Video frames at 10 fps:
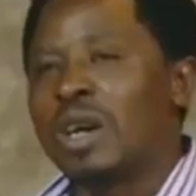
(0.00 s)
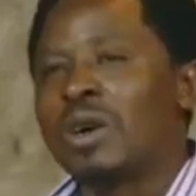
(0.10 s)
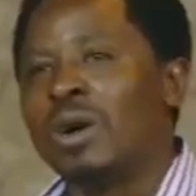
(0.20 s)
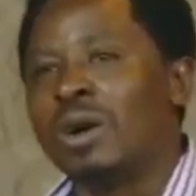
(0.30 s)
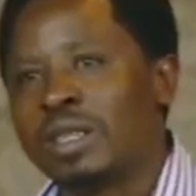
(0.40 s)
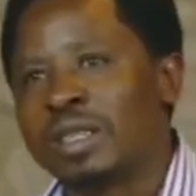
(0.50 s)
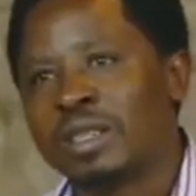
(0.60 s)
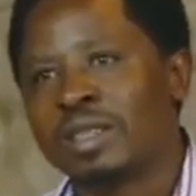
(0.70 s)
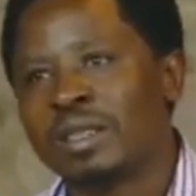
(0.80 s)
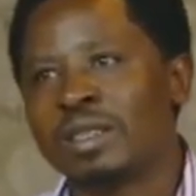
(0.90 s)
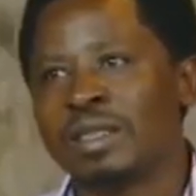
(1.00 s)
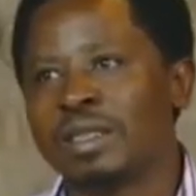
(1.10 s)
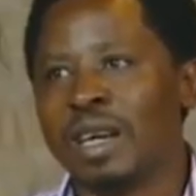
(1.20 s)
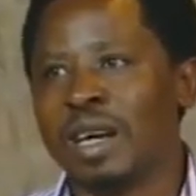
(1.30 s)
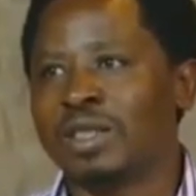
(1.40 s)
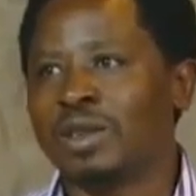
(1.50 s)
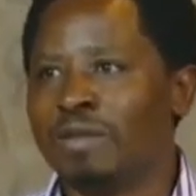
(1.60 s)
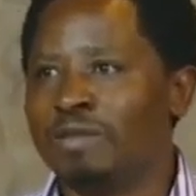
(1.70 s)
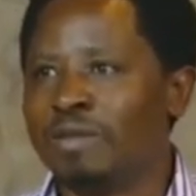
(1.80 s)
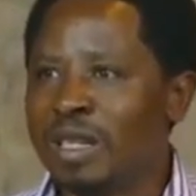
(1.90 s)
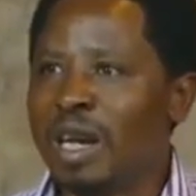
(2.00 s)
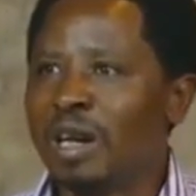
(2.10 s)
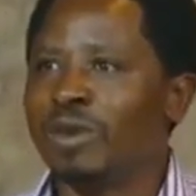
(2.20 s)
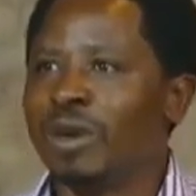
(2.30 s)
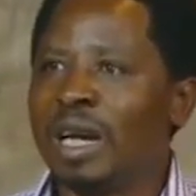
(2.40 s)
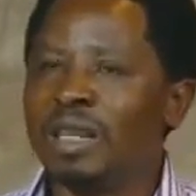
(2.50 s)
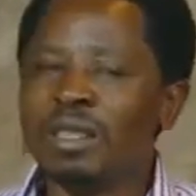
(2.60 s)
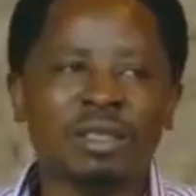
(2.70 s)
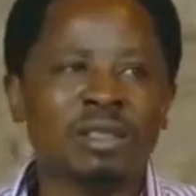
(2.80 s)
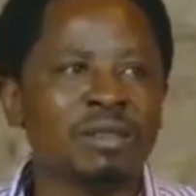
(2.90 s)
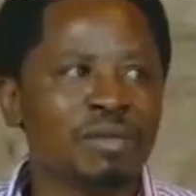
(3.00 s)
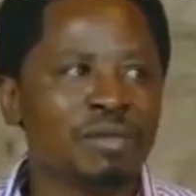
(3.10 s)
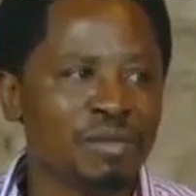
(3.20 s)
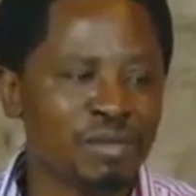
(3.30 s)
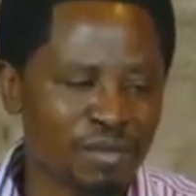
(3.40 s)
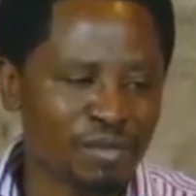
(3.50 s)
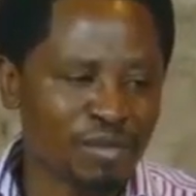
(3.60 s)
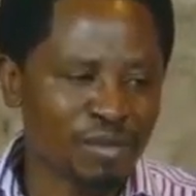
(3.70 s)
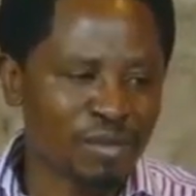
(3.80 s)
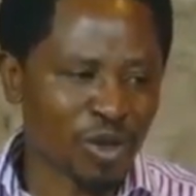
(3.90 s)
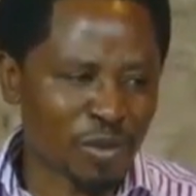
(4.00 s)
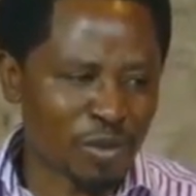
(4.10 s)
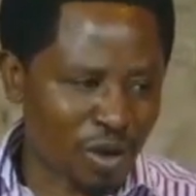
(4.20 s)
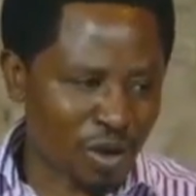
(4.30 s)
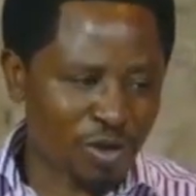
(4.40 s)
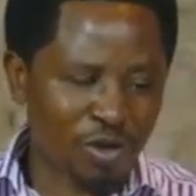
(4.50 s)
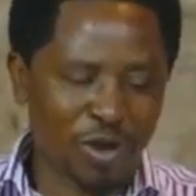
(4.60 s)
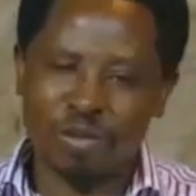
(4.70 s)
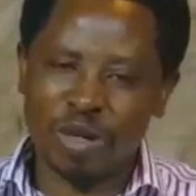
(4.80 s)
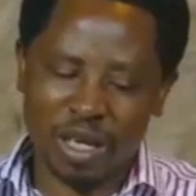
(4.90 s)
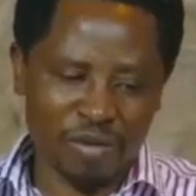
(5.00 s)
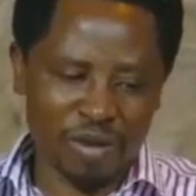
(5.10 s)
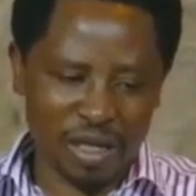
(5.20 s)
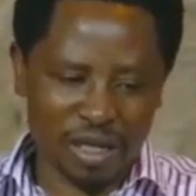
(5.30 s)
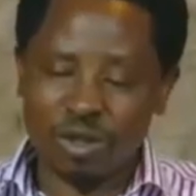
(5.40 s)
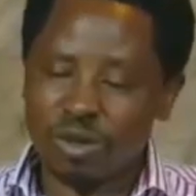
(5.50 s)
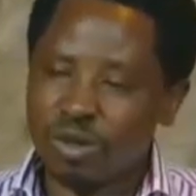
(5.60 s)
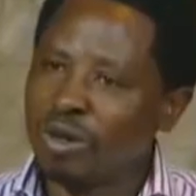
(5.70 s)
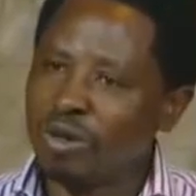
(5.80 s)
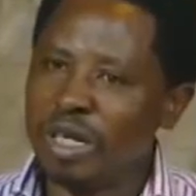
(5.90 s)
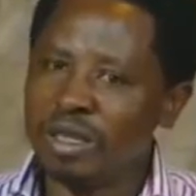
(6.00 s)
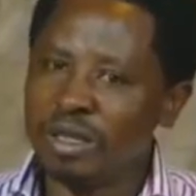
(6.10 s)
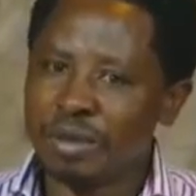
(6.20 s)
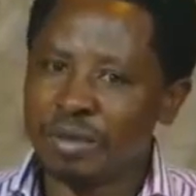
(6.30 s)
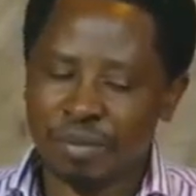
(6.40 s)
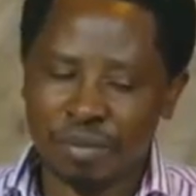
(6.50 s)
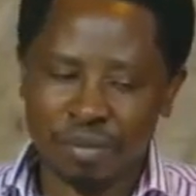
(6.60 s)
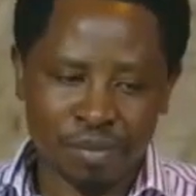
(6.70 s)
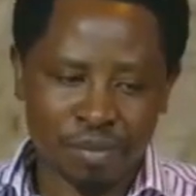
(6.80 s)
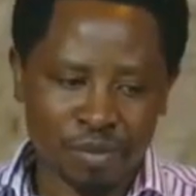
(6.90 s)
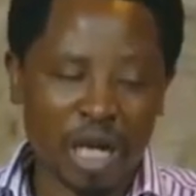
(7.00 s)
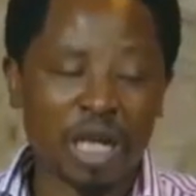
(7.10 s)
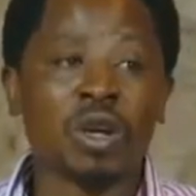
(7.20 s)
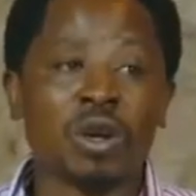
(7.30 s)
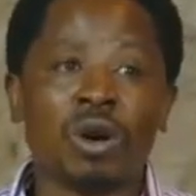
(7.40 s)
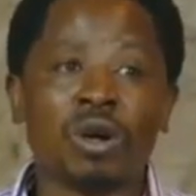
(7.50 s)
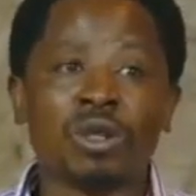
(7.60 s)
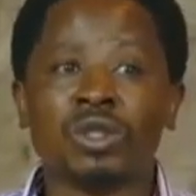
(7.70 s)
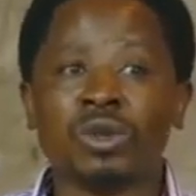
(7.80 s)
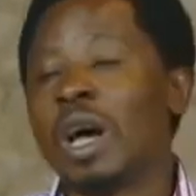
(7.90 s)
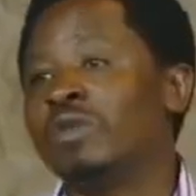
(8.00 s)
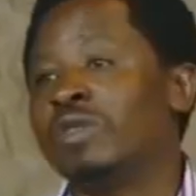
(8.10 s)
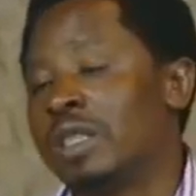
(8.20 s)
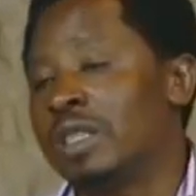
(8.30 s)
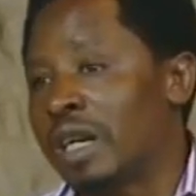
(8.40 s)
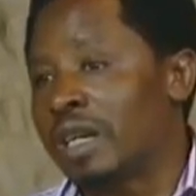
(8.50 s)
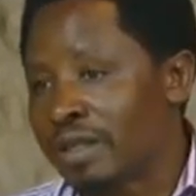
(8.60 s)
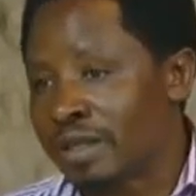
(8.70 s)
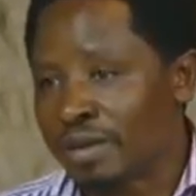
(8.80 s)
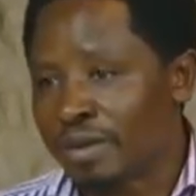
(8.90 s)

God that you have been there for us, not because you have been given this document, but because you love Jesus.